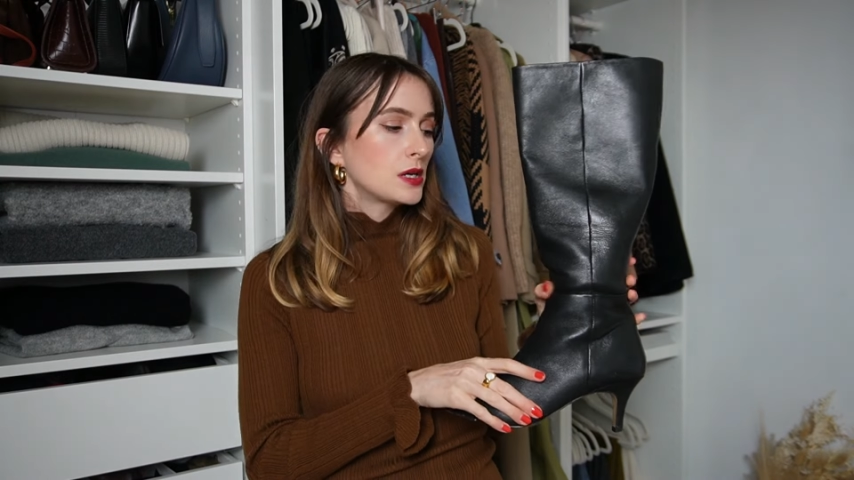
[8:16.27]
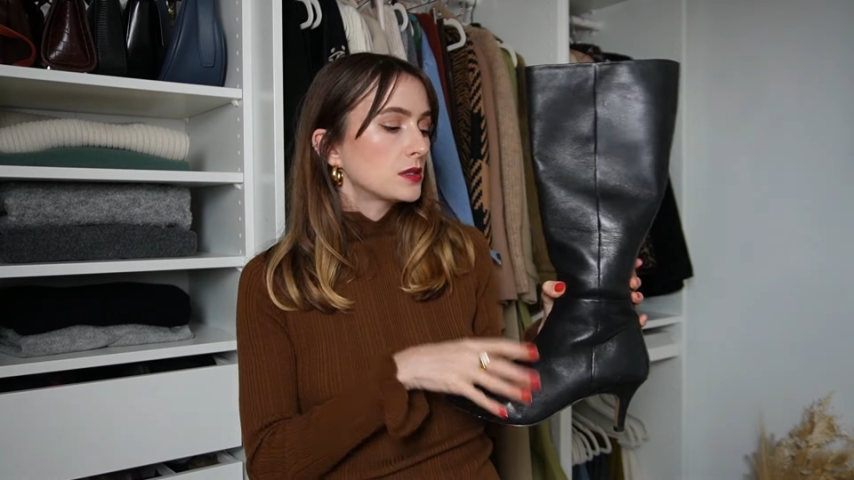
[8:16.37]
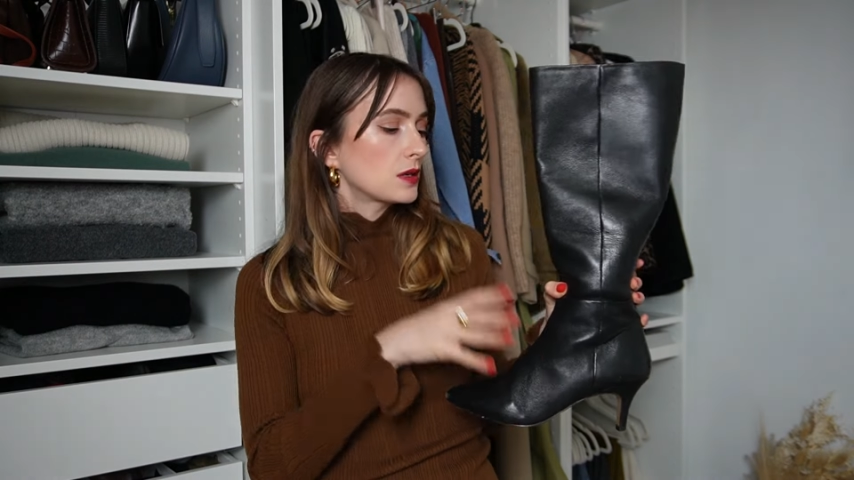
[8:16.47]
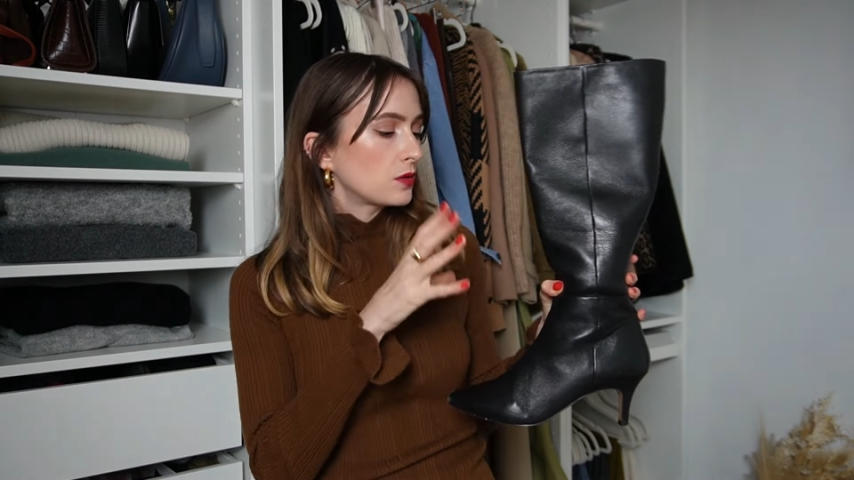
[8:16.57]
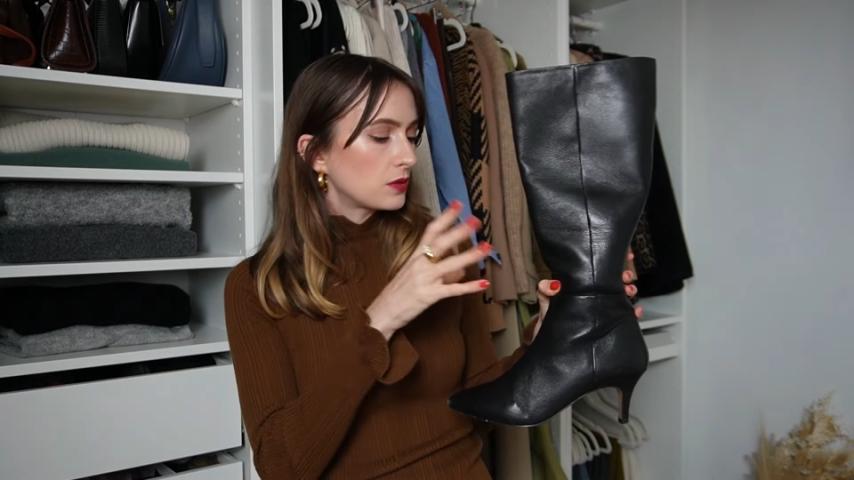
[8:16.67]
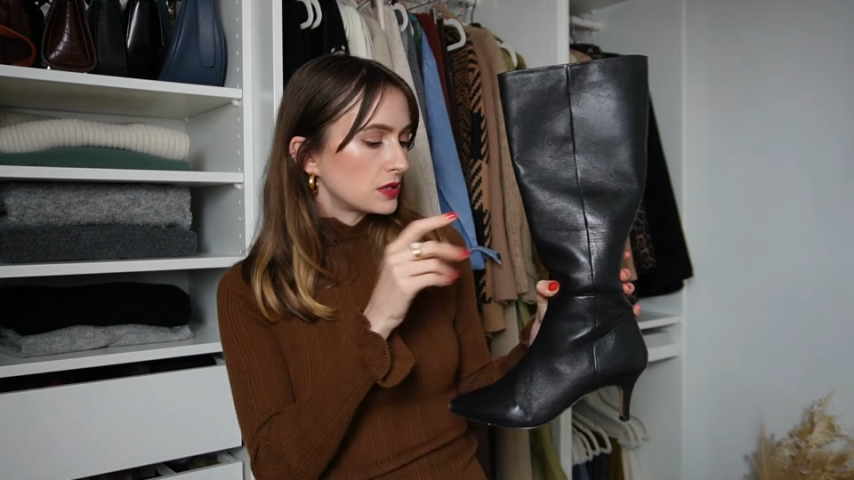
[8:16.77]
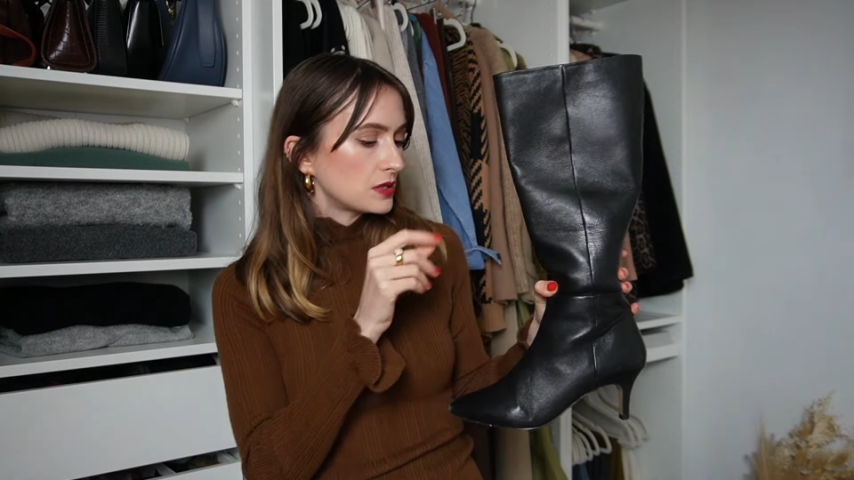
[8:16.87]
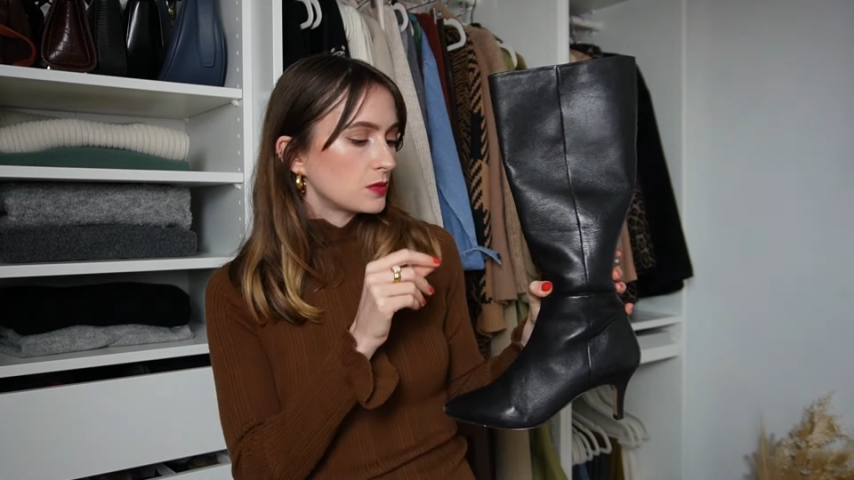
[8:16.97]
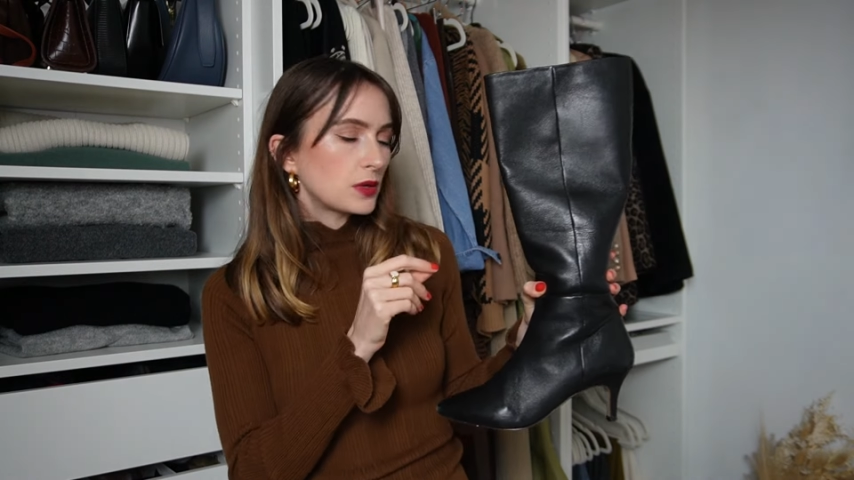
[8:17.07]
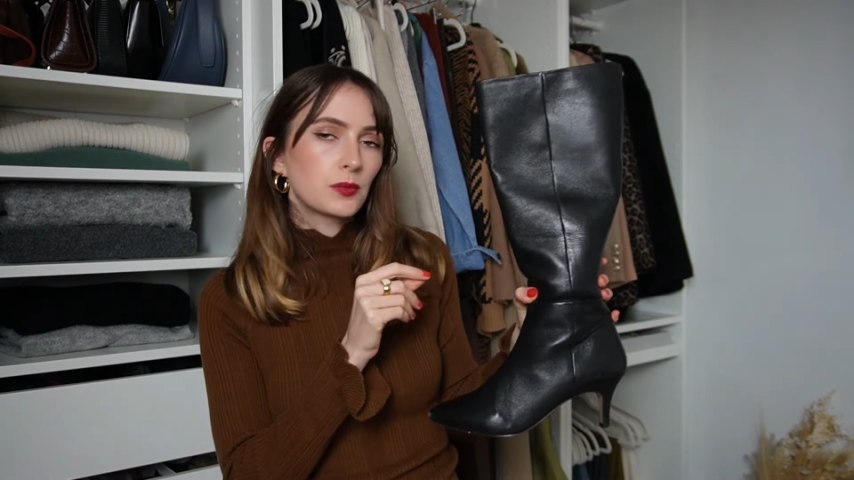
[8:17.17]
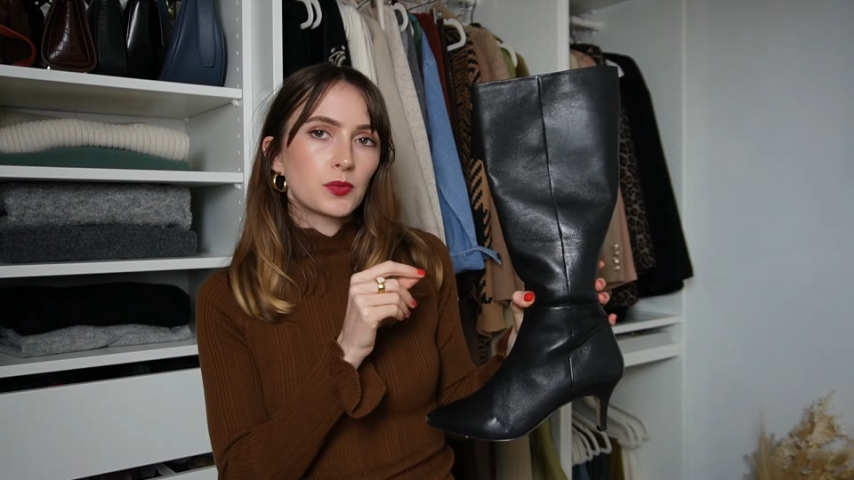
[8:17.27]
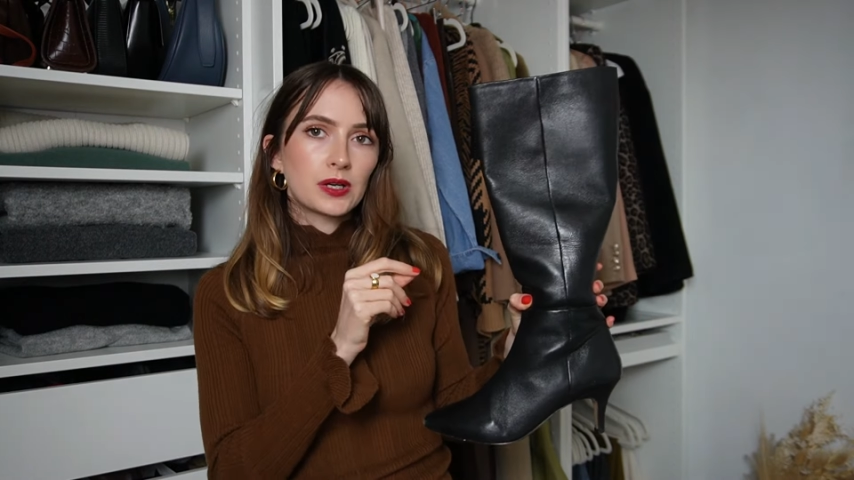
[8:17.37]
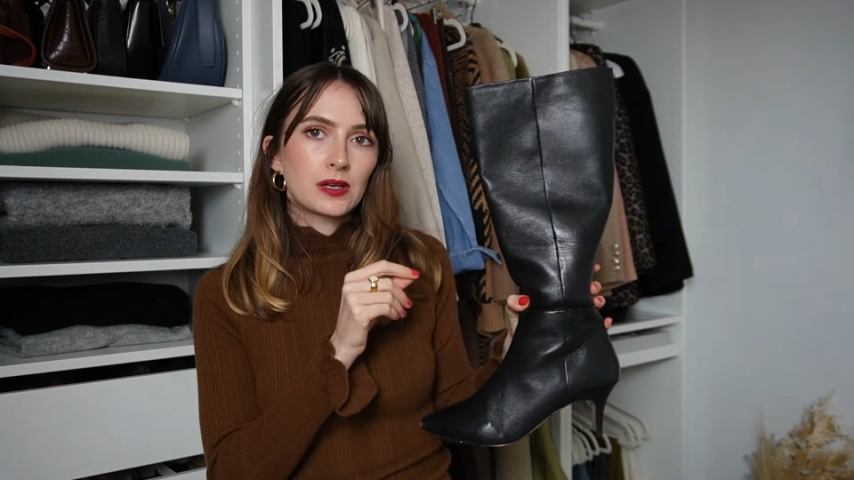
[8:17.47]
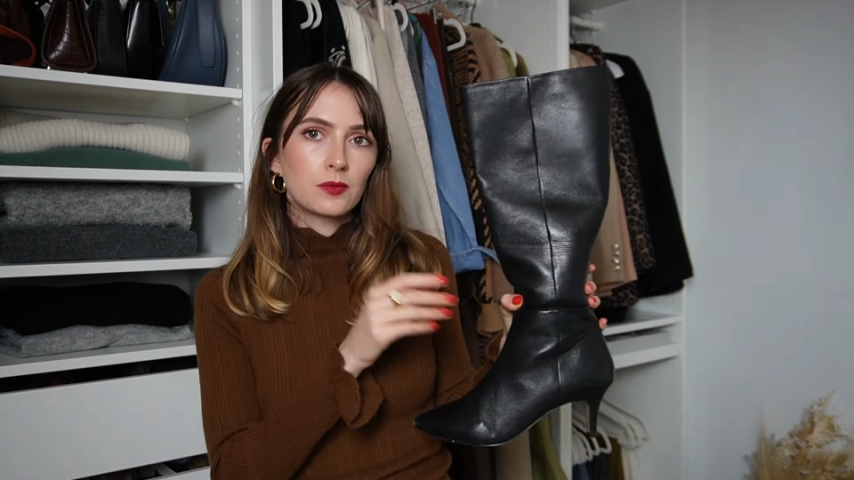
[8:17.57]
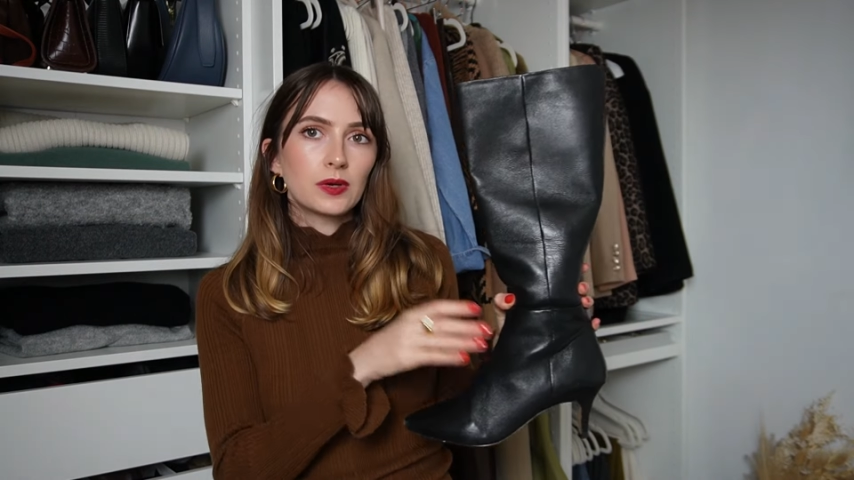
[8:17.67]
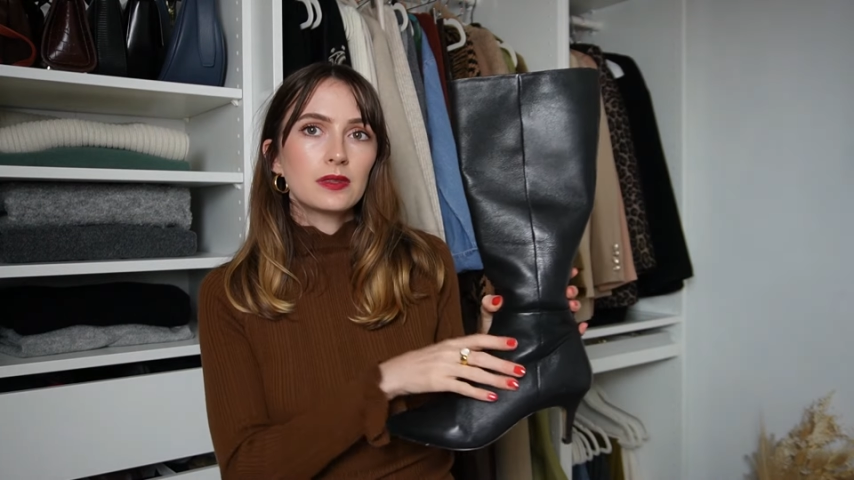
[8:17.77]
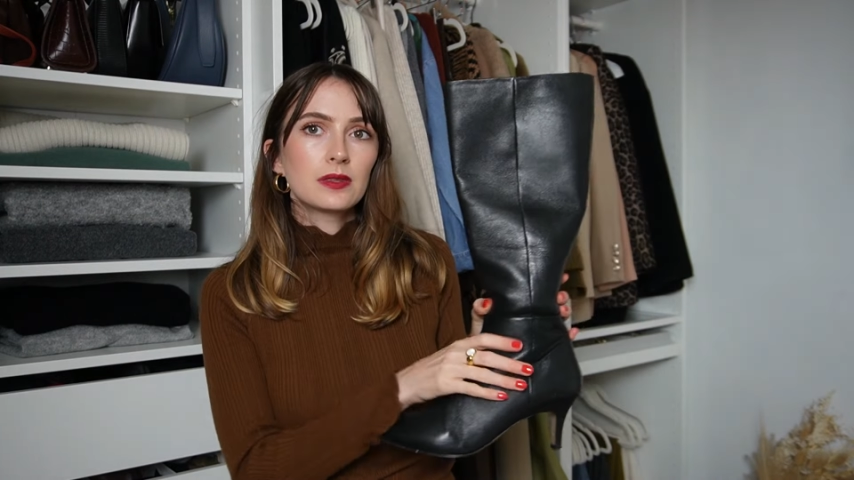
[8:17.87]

So this is what I'm working with.